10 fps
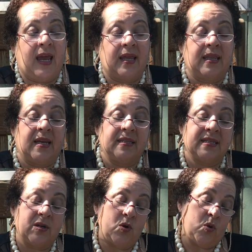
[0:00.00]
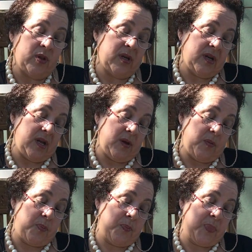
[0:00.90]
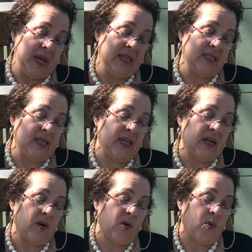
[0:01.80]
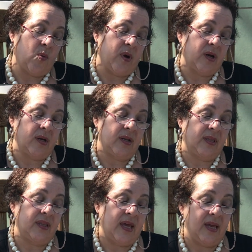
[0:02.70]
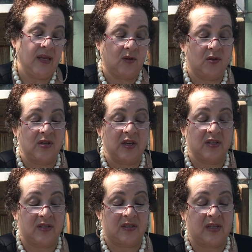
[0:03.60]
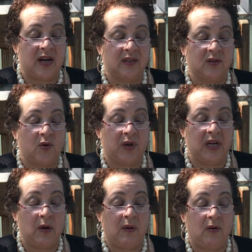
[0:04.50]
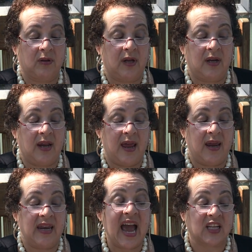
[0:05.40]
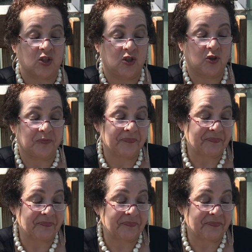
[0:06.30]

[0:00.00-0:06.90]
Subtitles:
And there is another place here when they just start talking about an action.